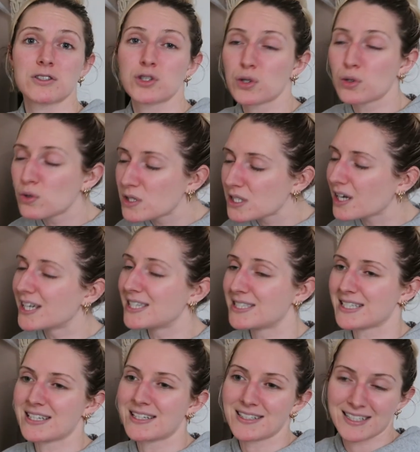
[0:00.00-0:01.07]
2D
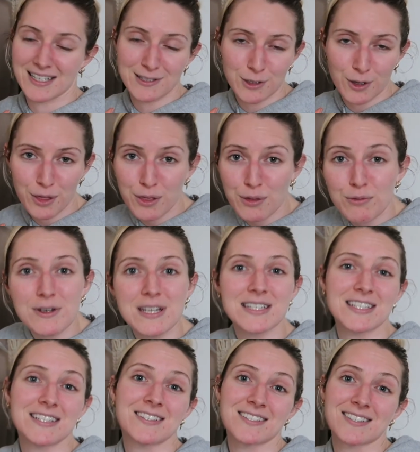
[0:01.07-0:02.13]
ideas into
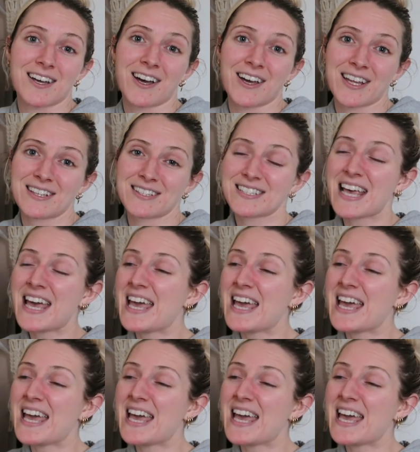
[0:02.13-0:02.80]
3D designs